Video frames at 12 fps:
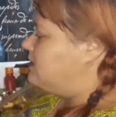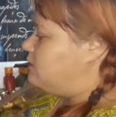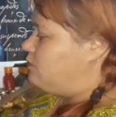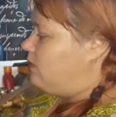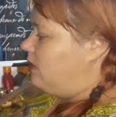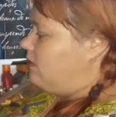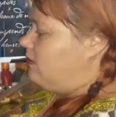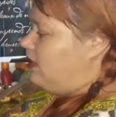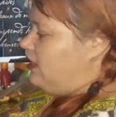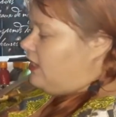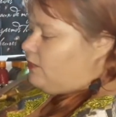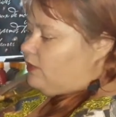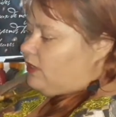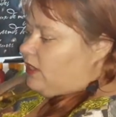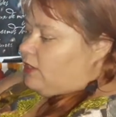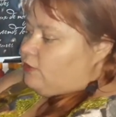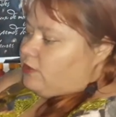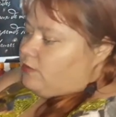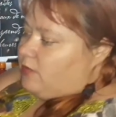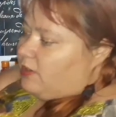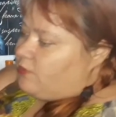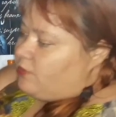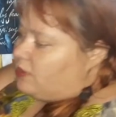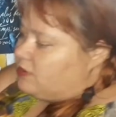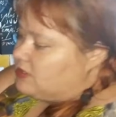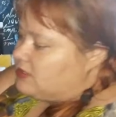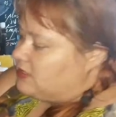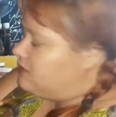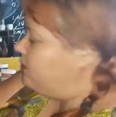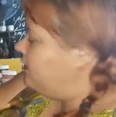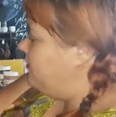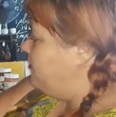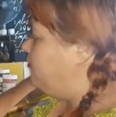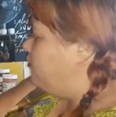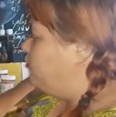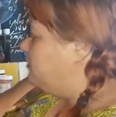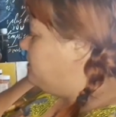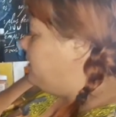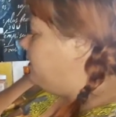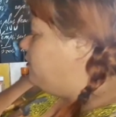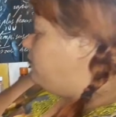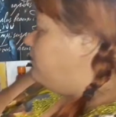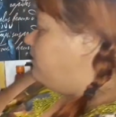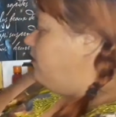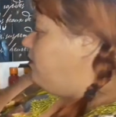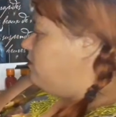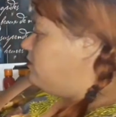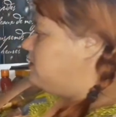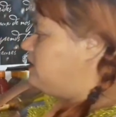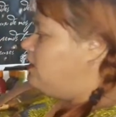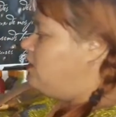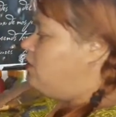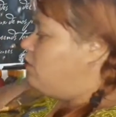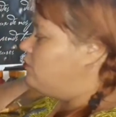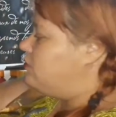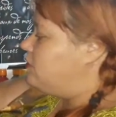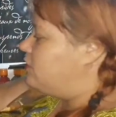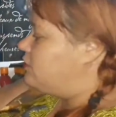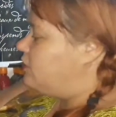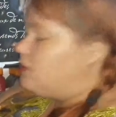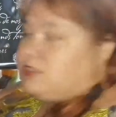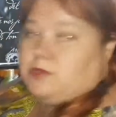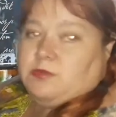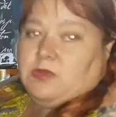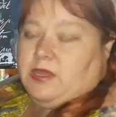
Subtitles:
well, and when I look at my roses, it's very important that your vase also shows some light